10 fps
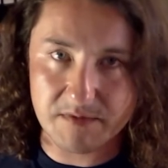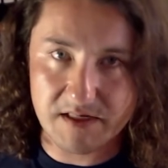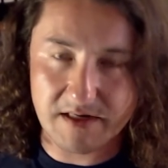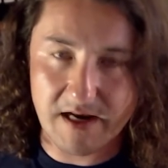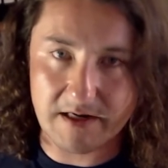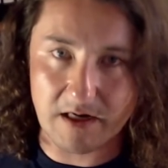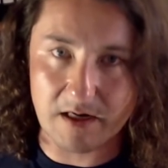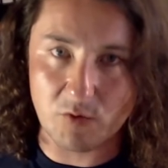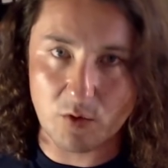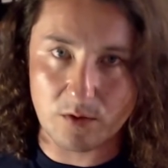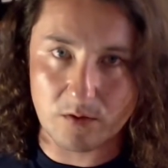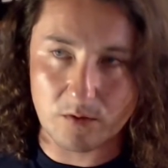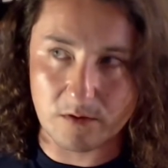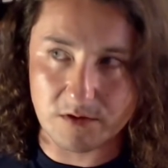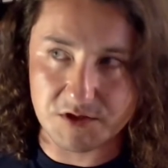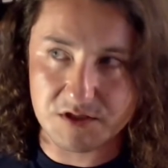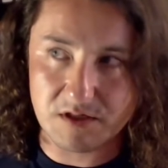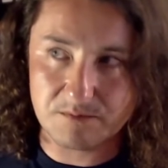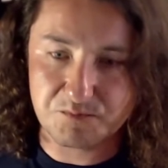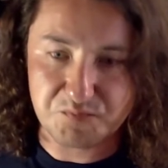Anaheim or Orange,
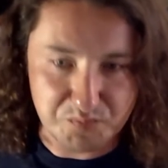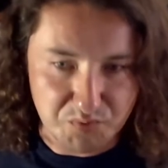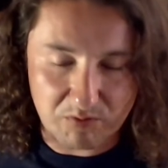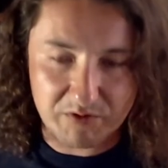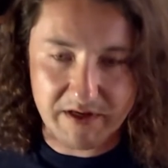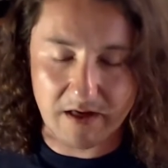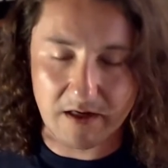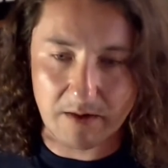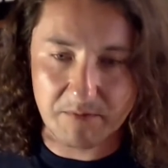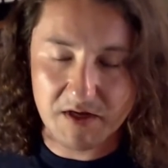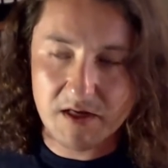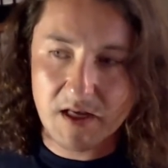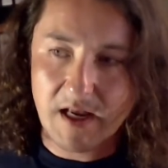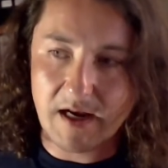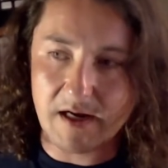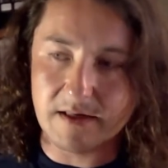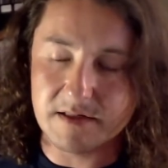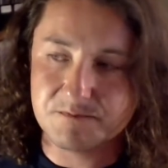probably Anaheim, and